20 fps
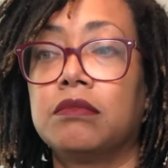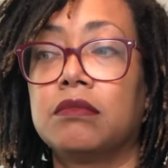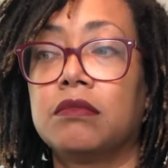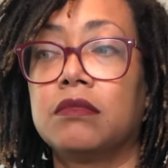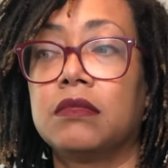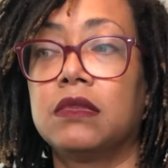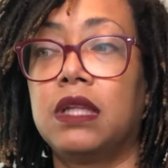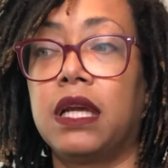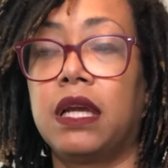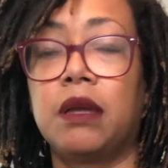
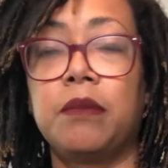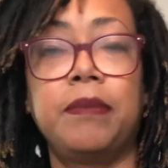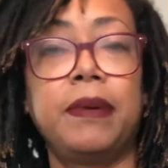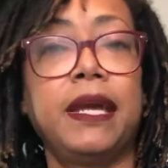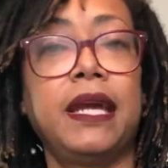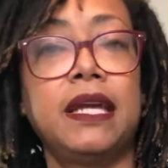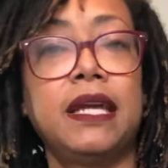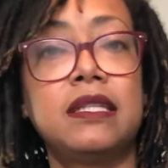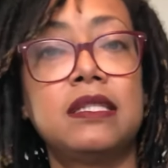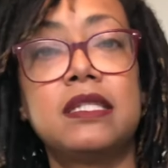like a
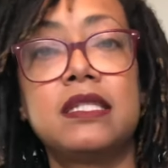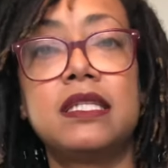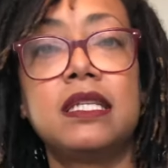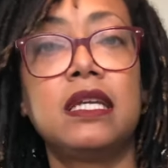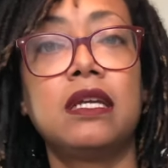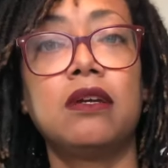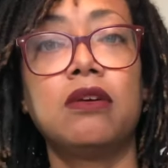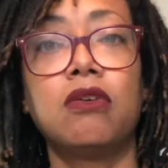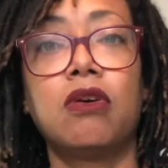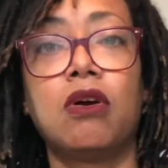pan
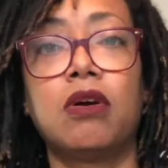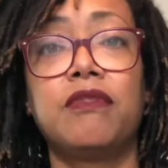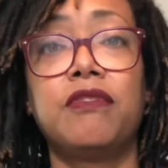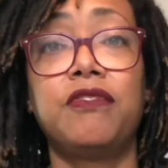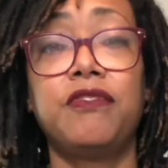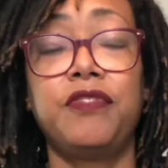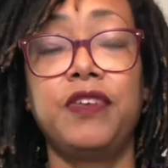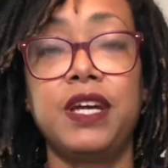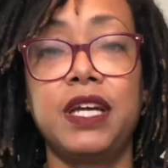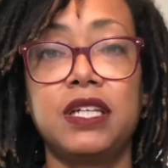sear on
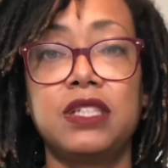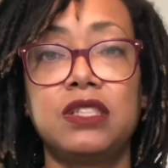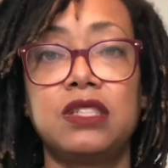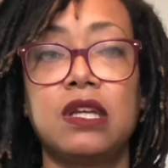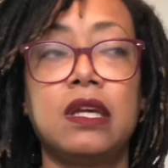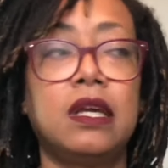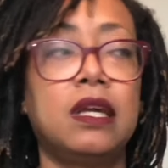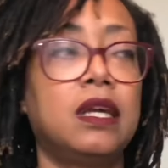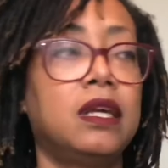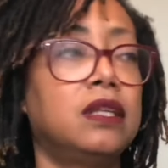fish,
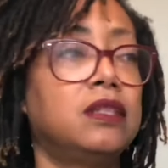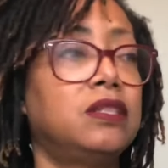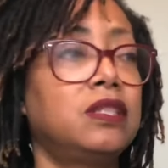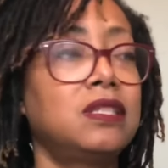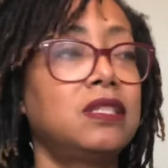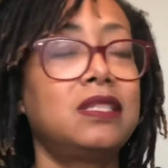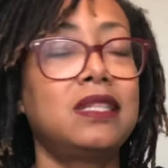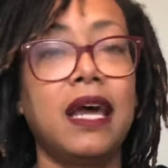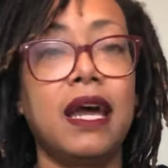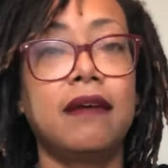just
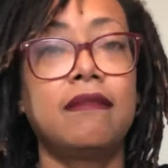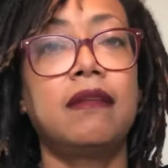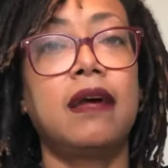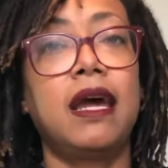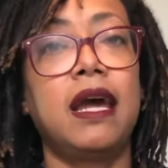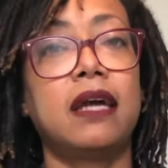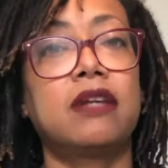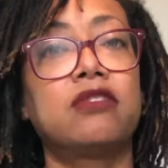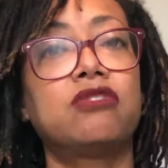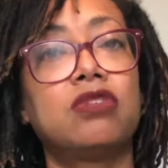to have that
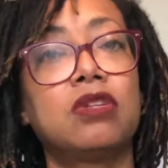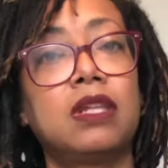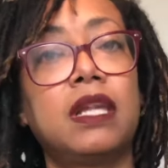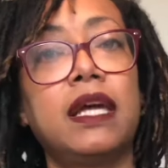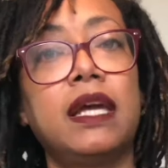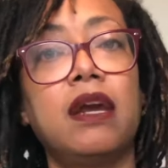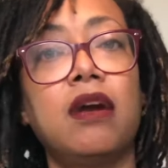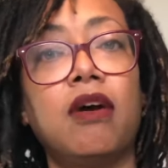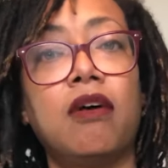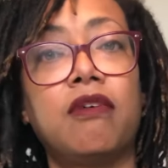extra
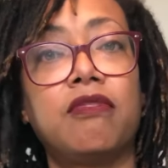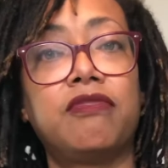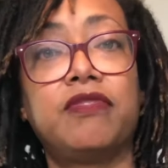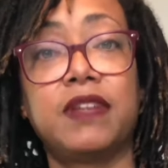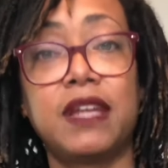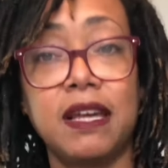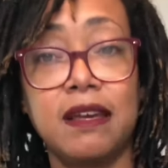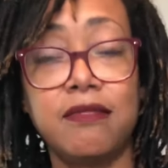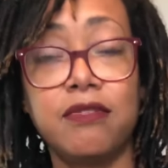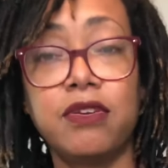layer of
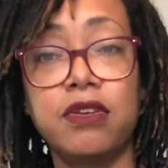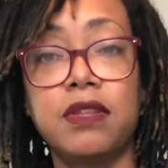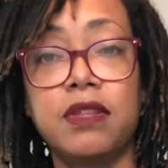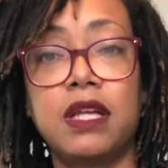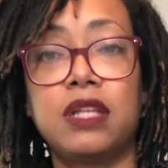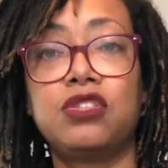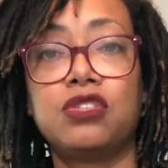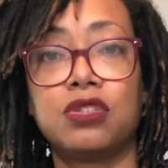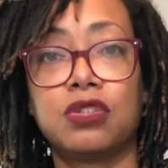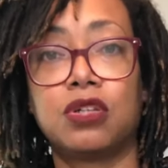flavor
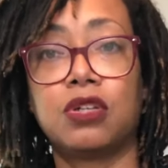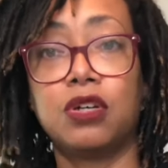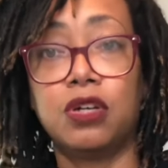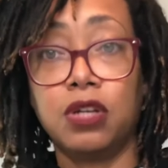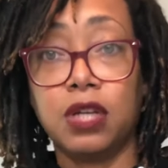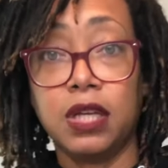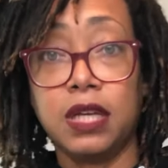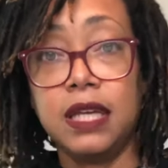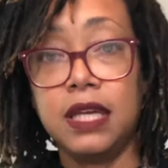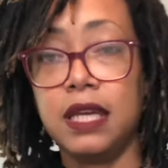that you're
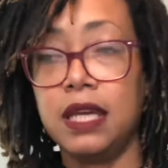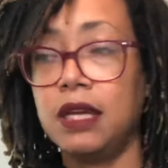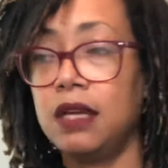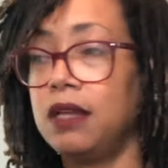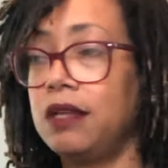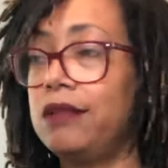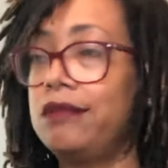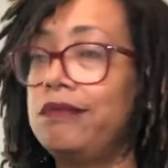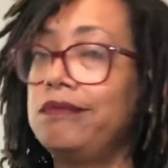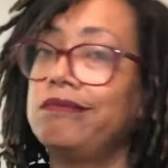cooking in